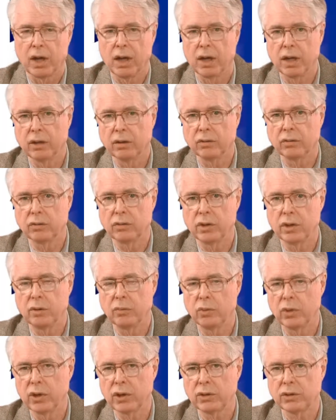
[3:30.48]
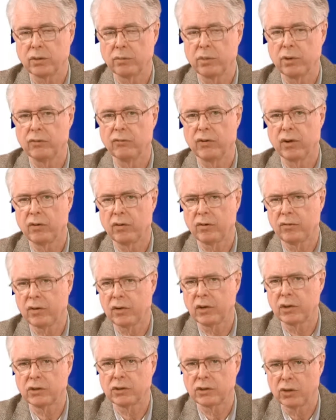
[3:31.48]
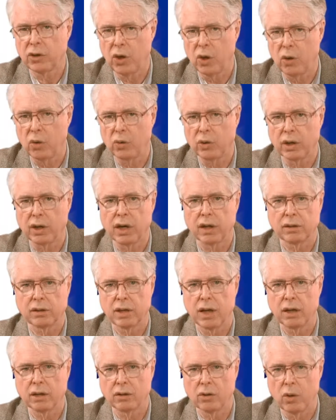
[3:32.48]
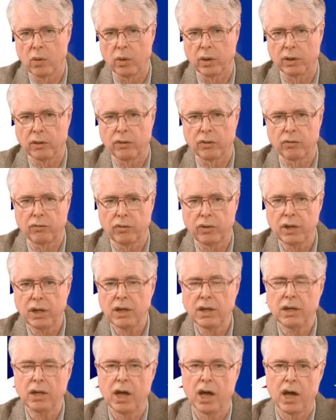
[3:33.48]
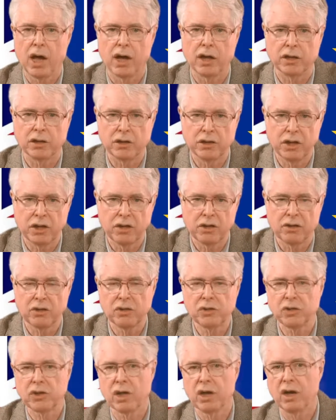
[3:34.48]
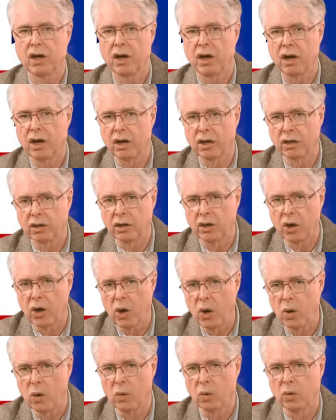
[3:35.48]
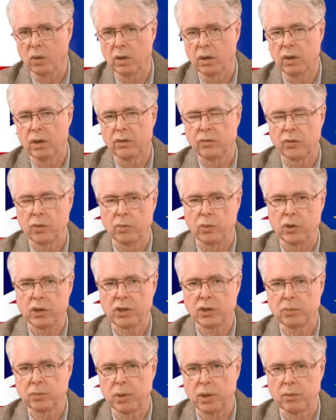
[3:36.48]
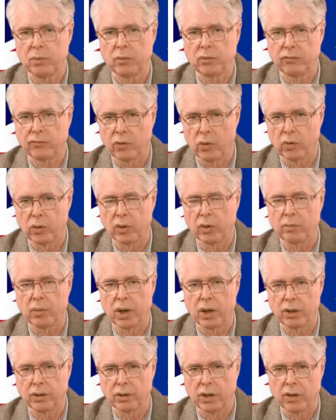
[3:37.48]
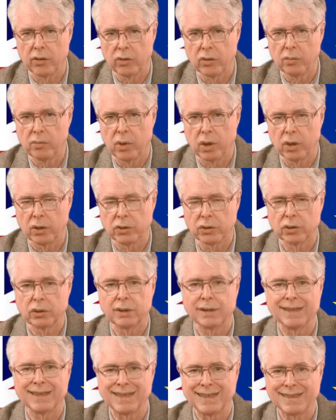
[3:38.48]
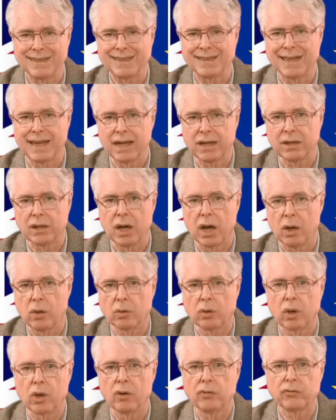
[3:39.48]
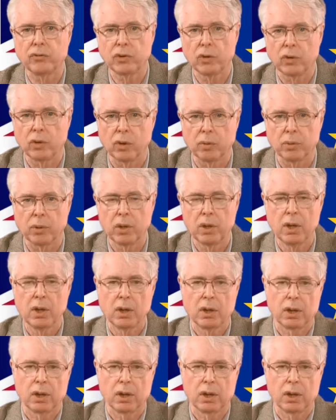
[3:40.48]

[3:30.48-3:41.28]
And the British have been very, very slow to get that going. Three years ago, the British people voted by a narrow margin, let's get out of Europe.